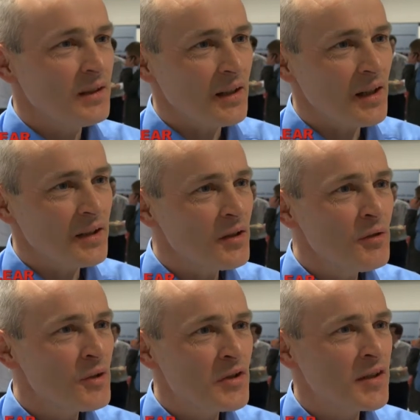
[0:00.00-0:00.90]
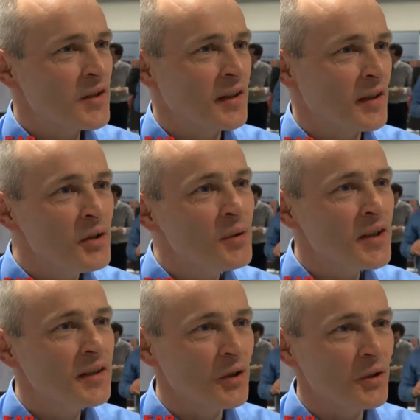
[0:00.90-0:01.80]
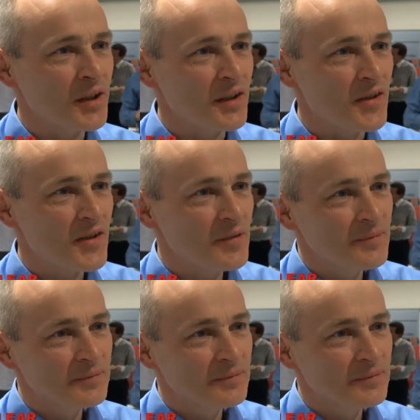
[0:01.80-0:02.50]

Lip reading: And who was listening then? Who was in the audience?